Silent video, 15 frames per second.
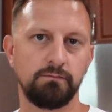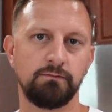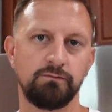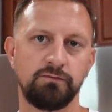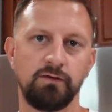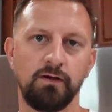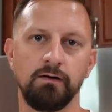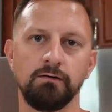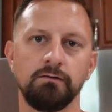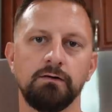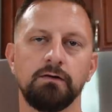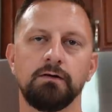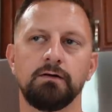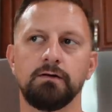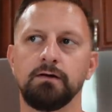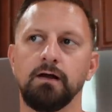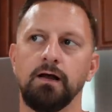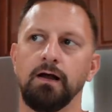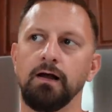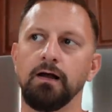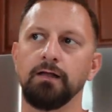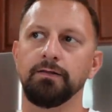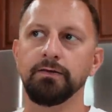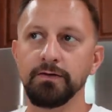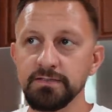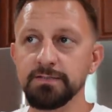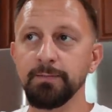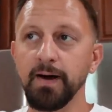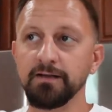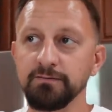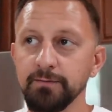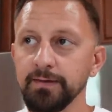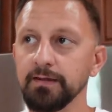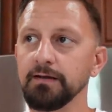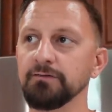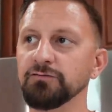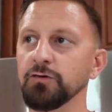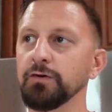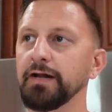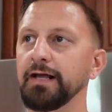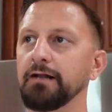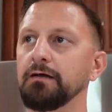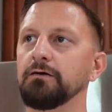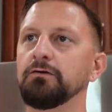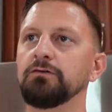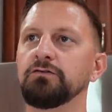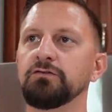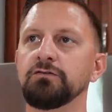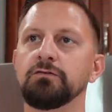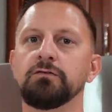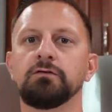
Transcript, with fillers: So uh, there is the possibility of tornadoes.